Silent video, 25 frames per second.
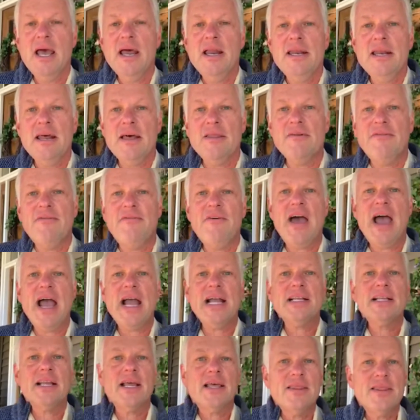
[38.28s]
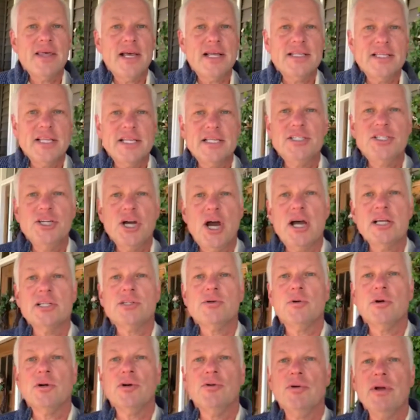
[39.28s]
Now, the fact that the
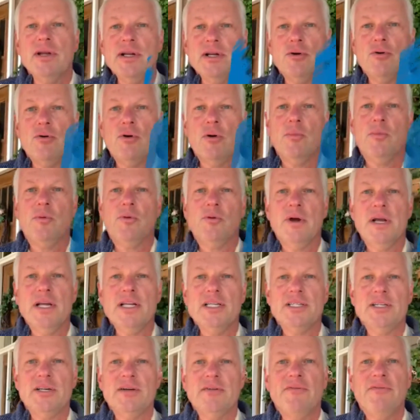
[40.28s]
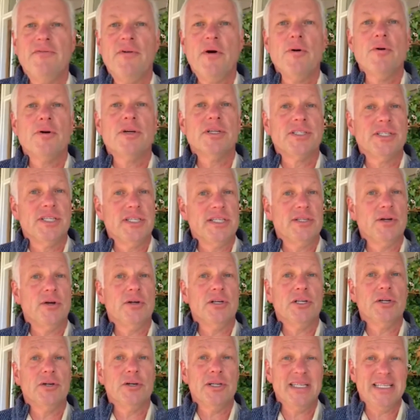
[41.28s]
Joshua Green Corporation focuses
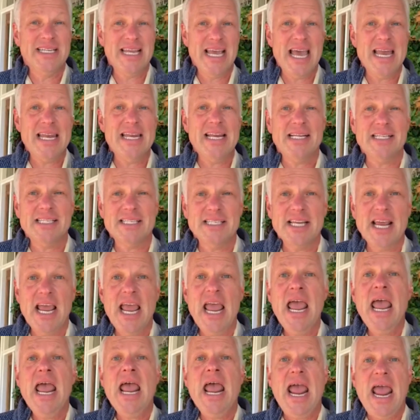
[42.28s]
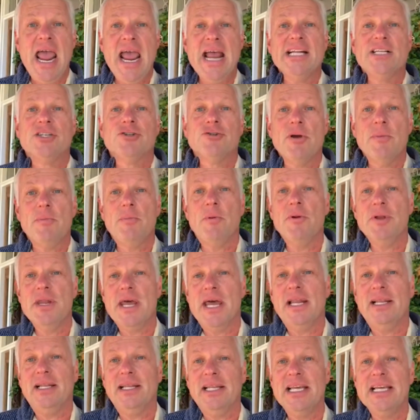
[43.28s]
on good tenants and triple
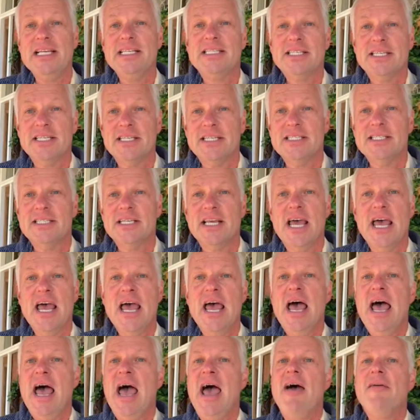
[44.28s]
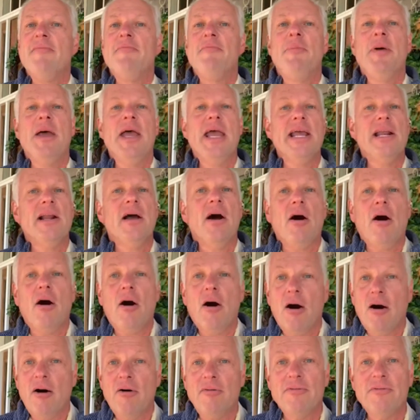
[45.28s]
net leases have paid
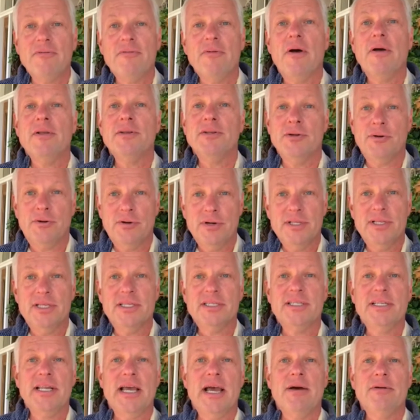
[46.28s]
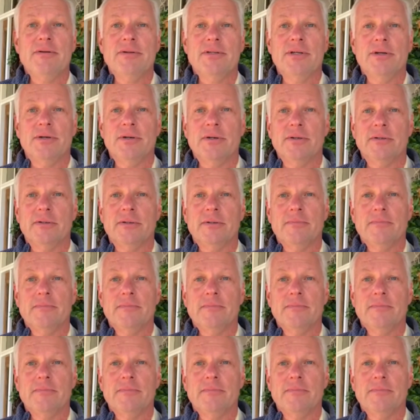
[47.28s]
off during this downturn.